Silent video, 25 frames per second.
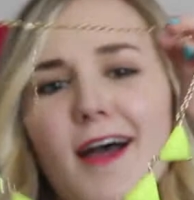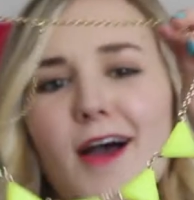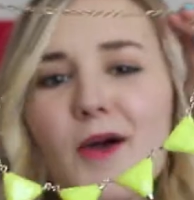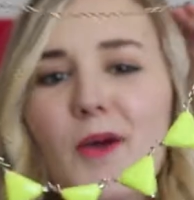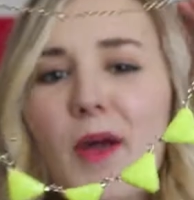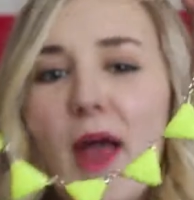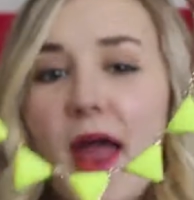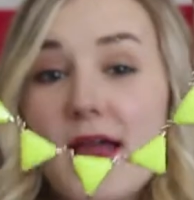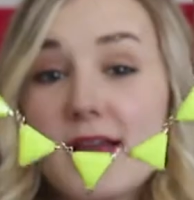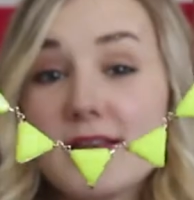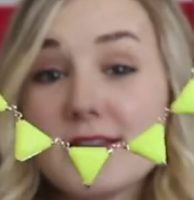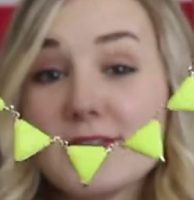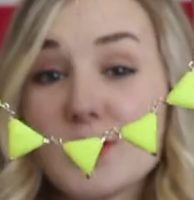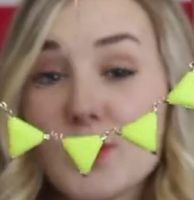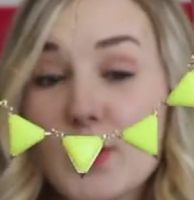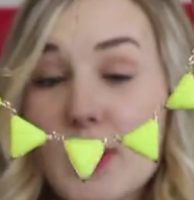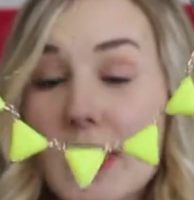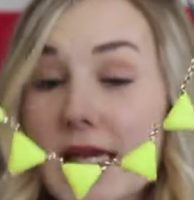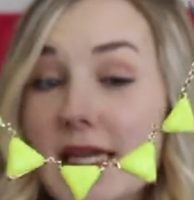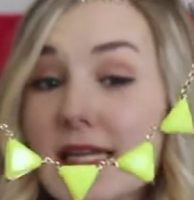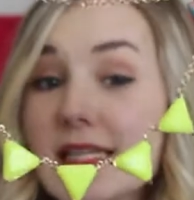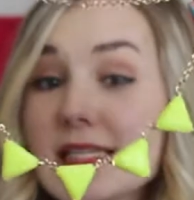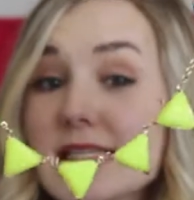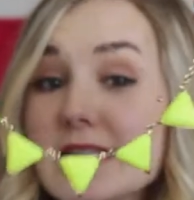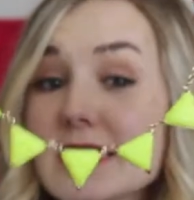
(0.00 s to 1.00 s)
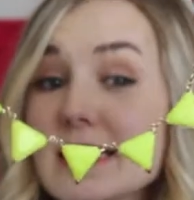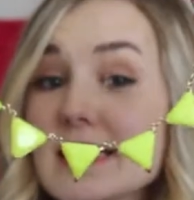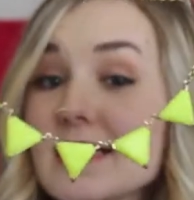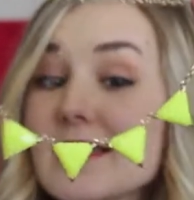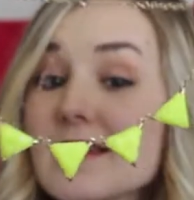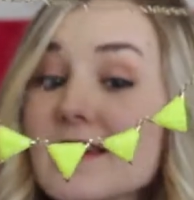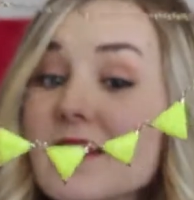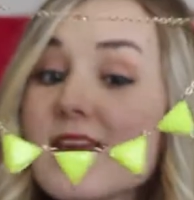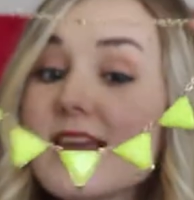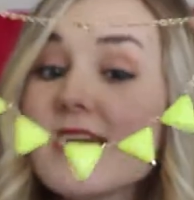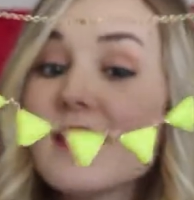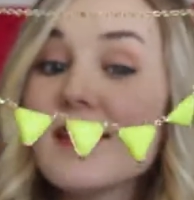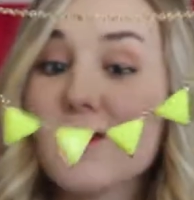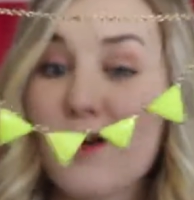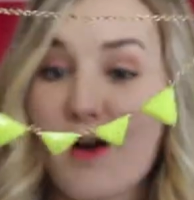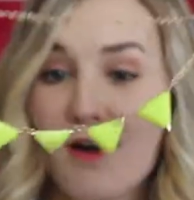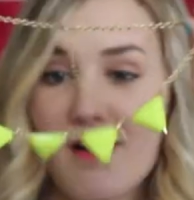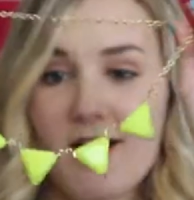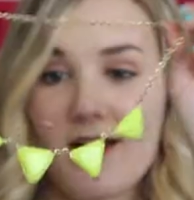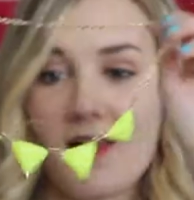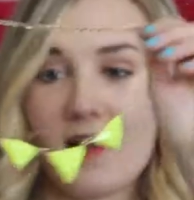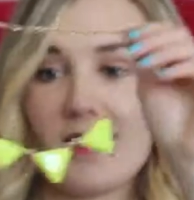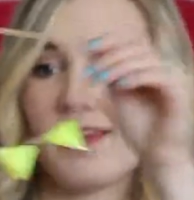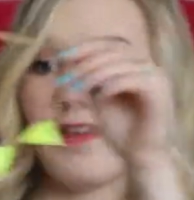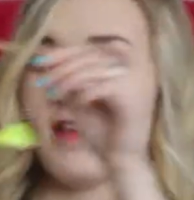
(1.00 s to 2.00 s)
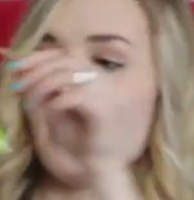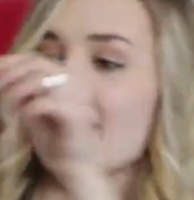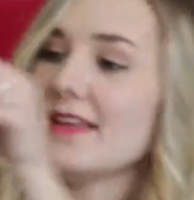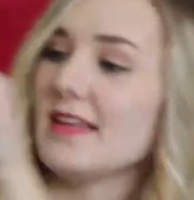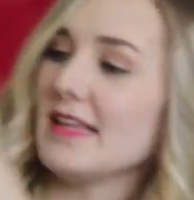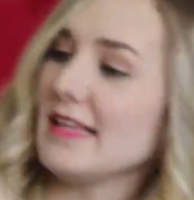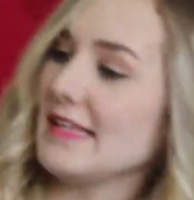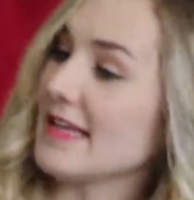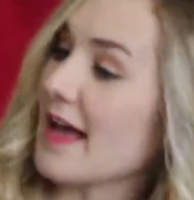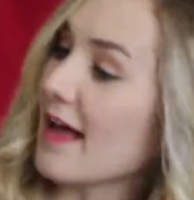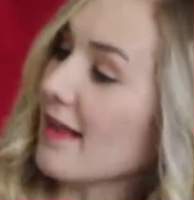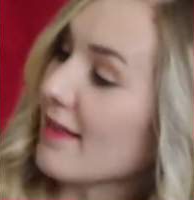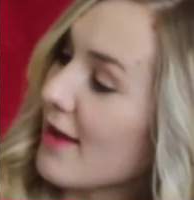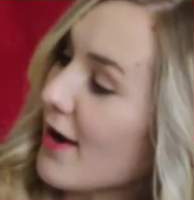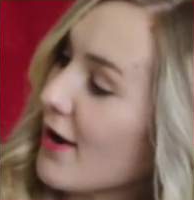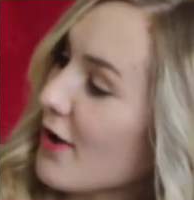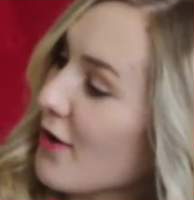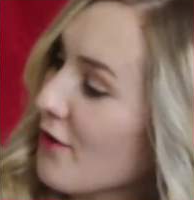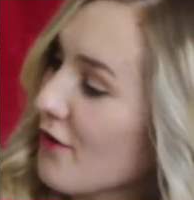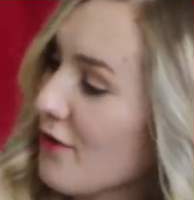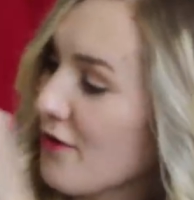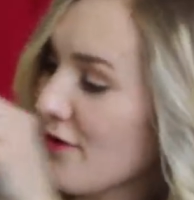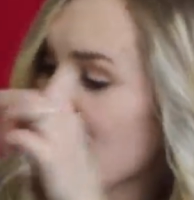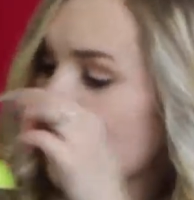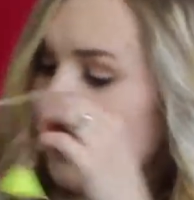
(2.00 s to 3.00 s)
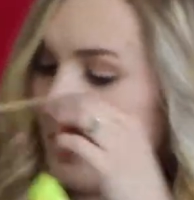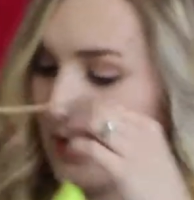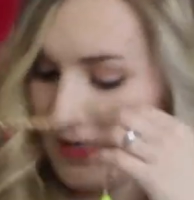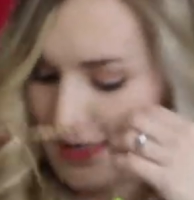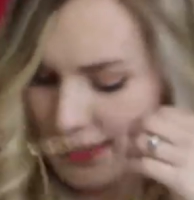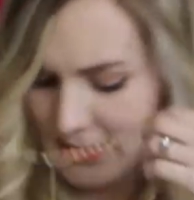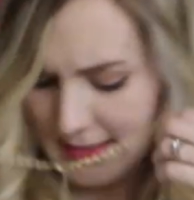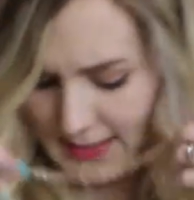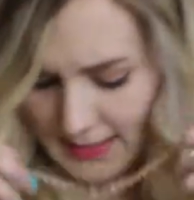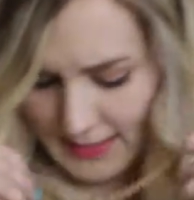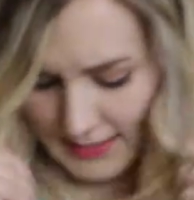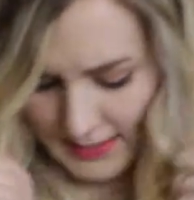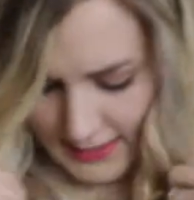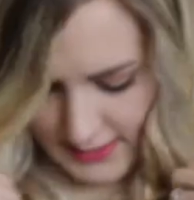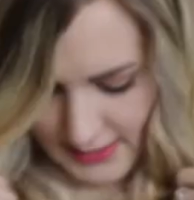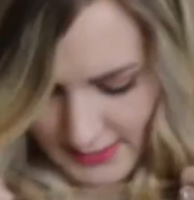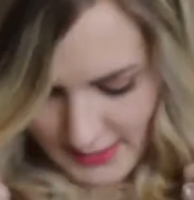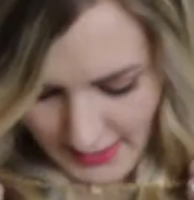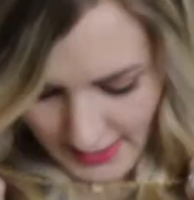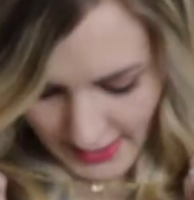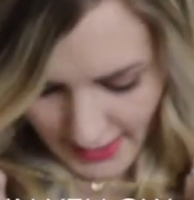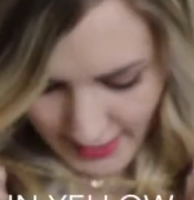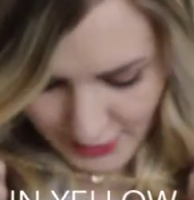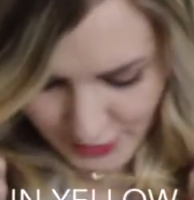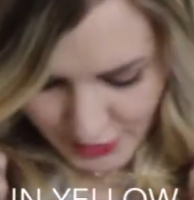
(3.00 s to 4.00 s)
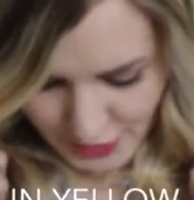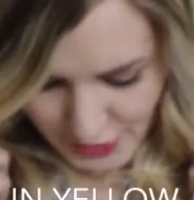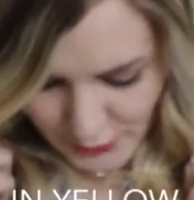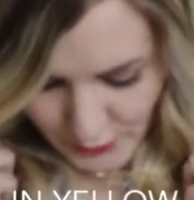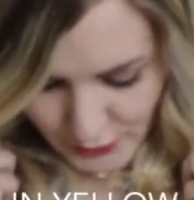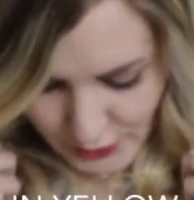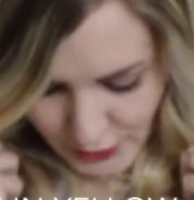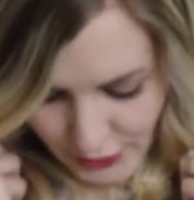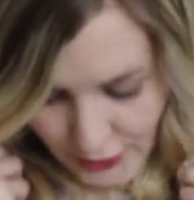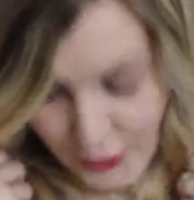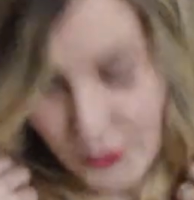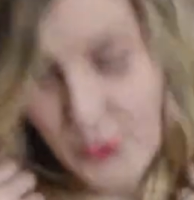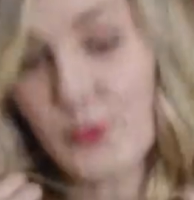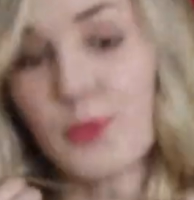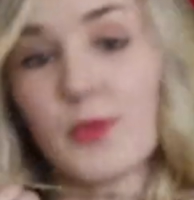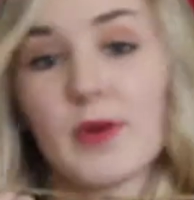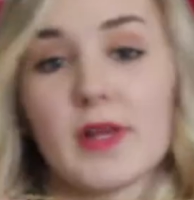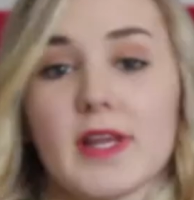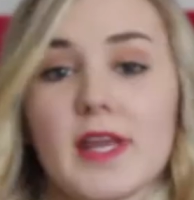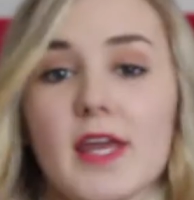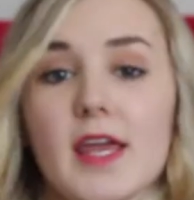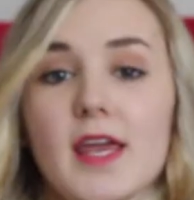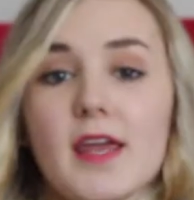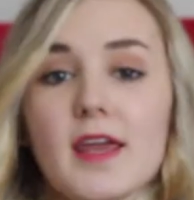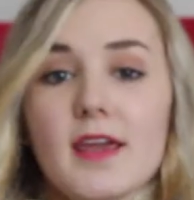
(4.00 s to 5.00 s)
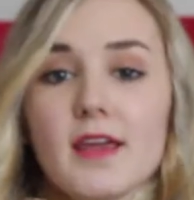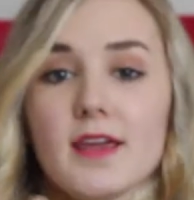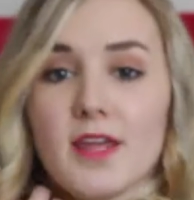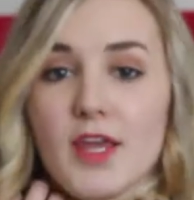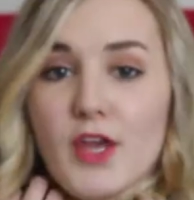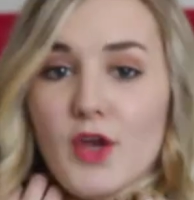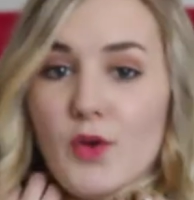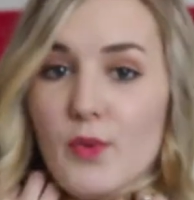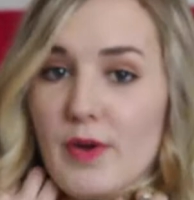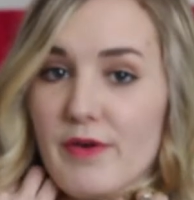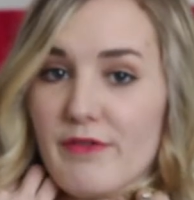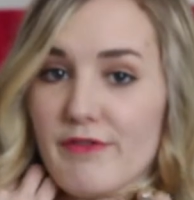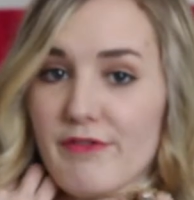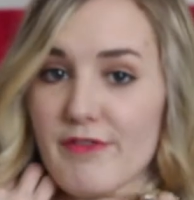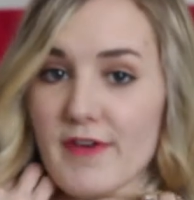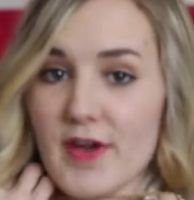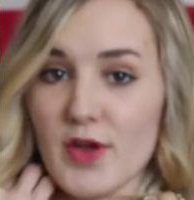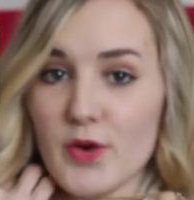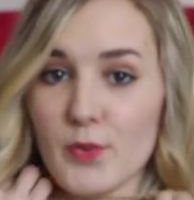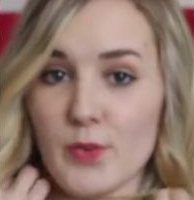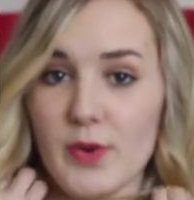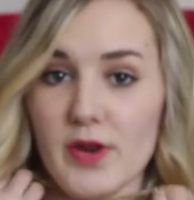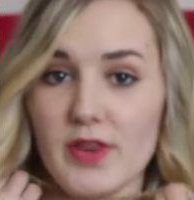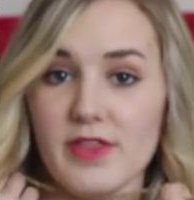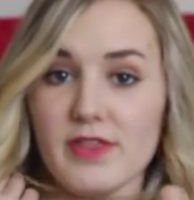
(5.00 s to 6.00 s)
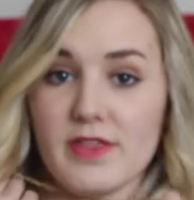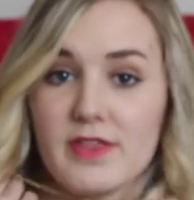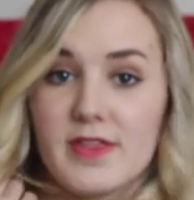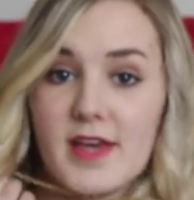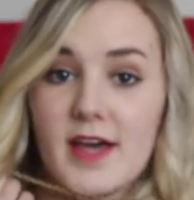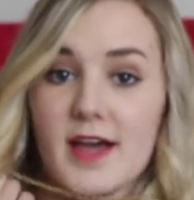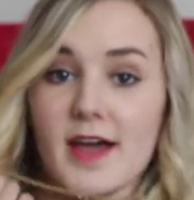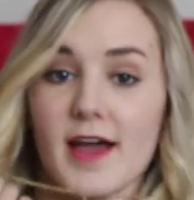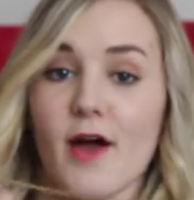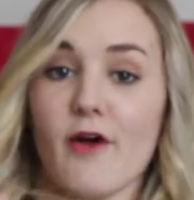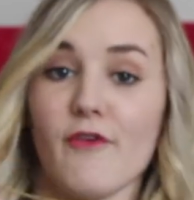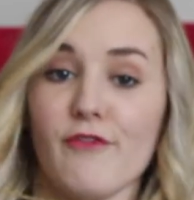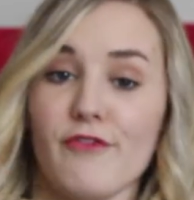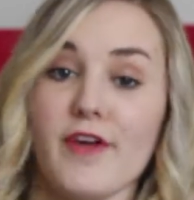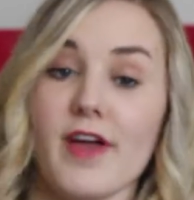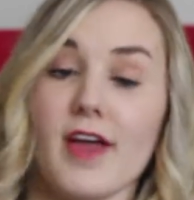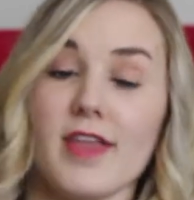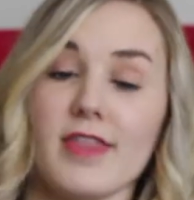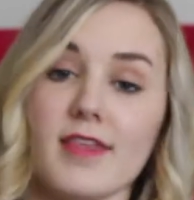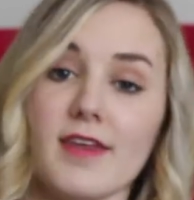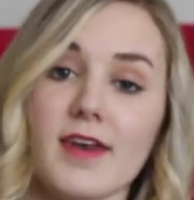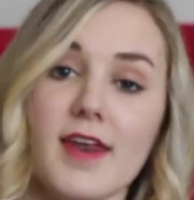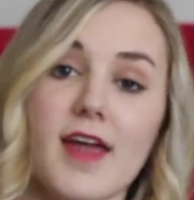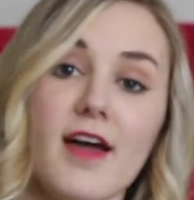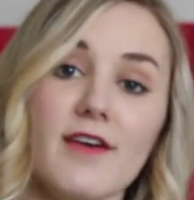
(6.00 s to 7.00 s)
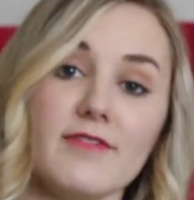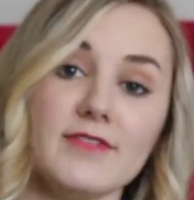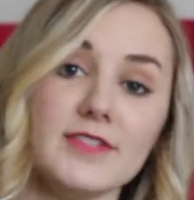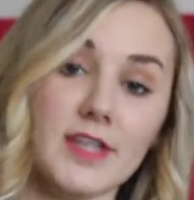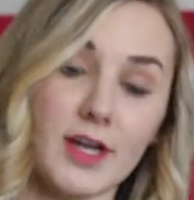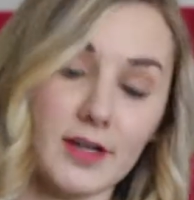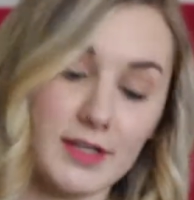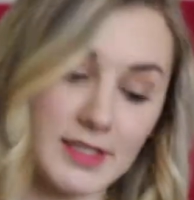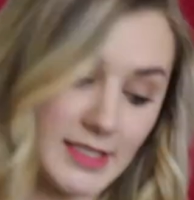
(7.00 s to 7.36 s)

Okay, so it is neon yellow. It actually would look really cute and fun with the outfit that I have to